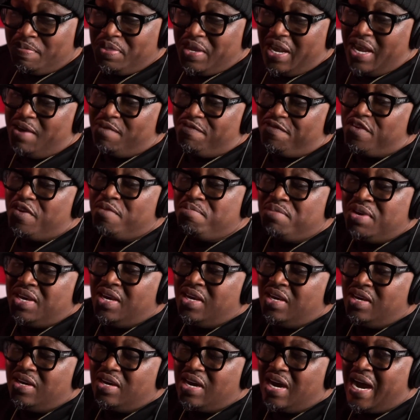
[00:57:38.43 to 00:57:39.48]
And for
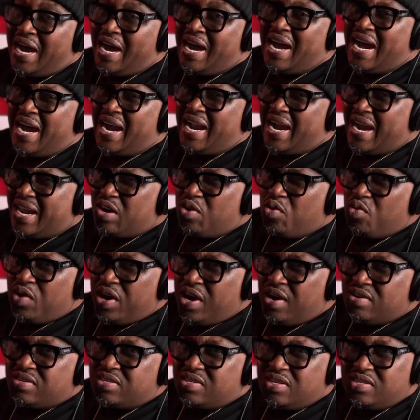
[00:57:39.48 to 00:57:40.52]
me, I got a
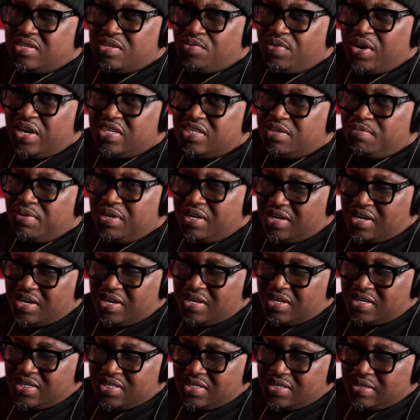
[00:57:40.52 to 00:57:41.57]
weird situation
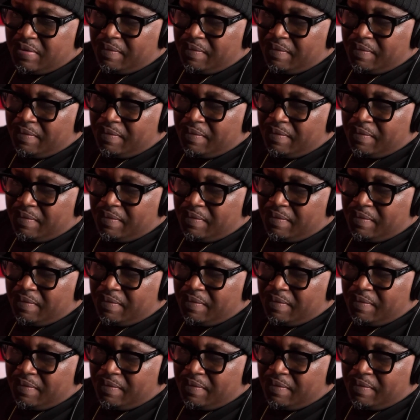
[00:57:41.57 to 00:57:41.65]
because